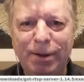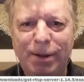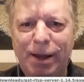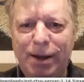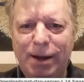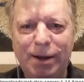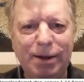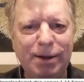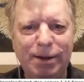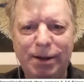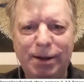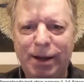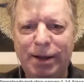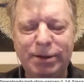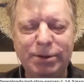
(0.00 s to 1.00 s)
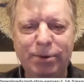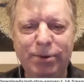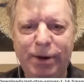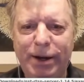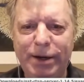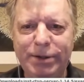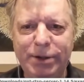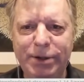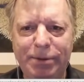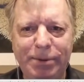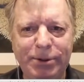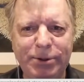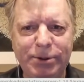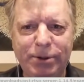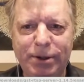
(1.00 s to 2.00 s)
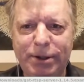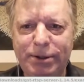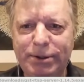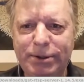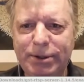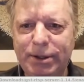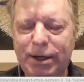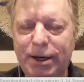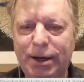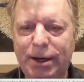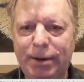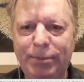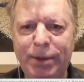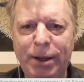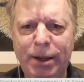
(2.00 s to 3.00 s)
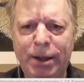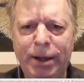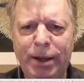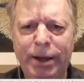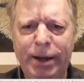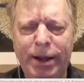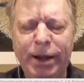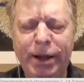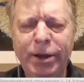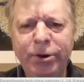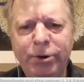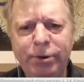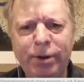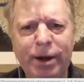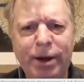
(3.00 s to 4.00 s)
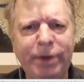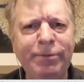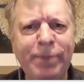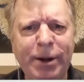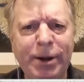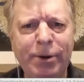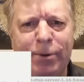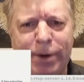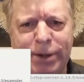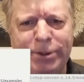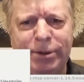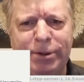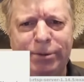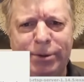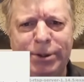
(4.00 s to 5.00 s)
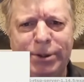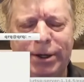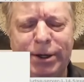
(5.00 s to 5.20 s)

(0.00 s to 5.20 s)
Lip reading: Yeah. It's great. It's open source. It can do live migration, which